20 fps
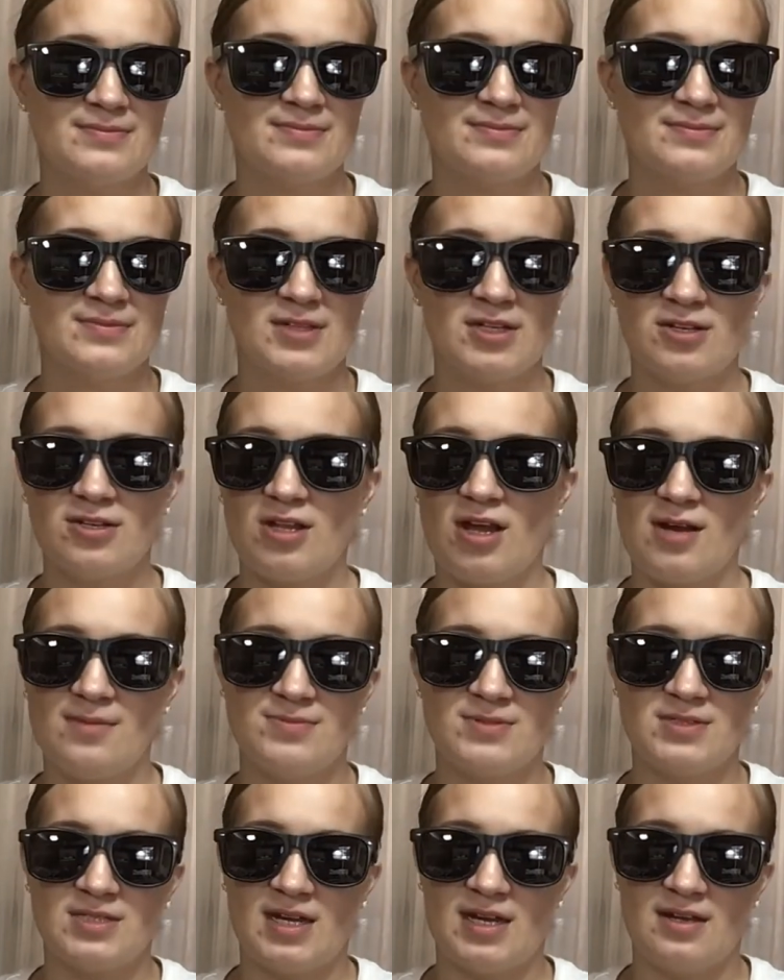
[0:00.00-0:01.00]
They're
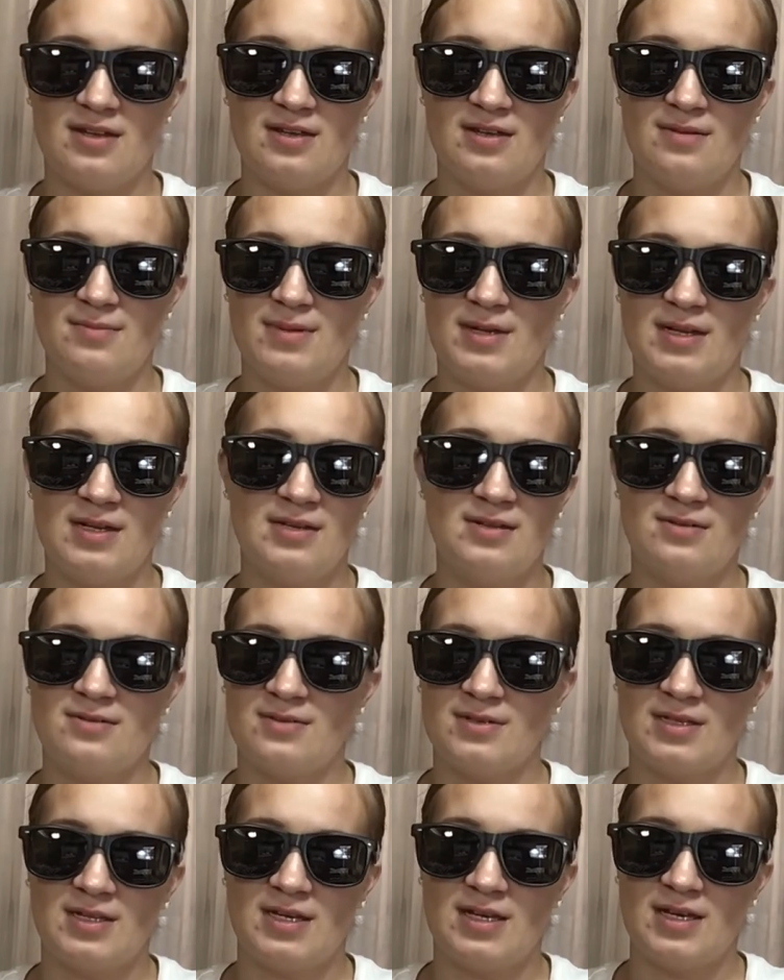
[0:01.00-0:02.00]
lopsided, but I don't
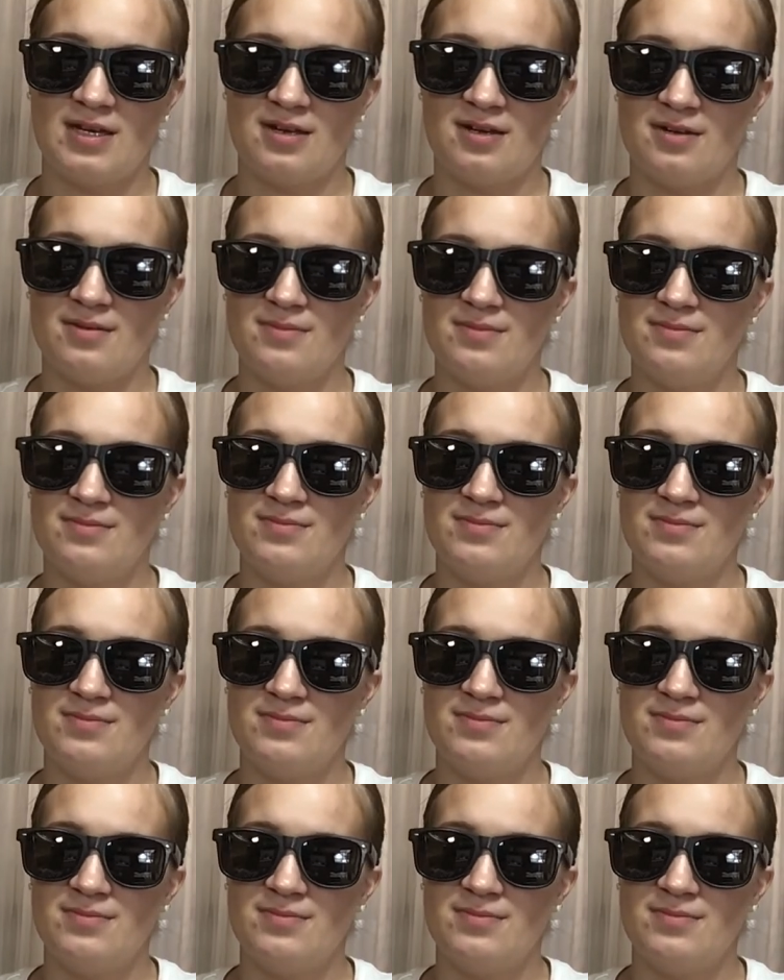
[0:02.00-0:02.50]
really care.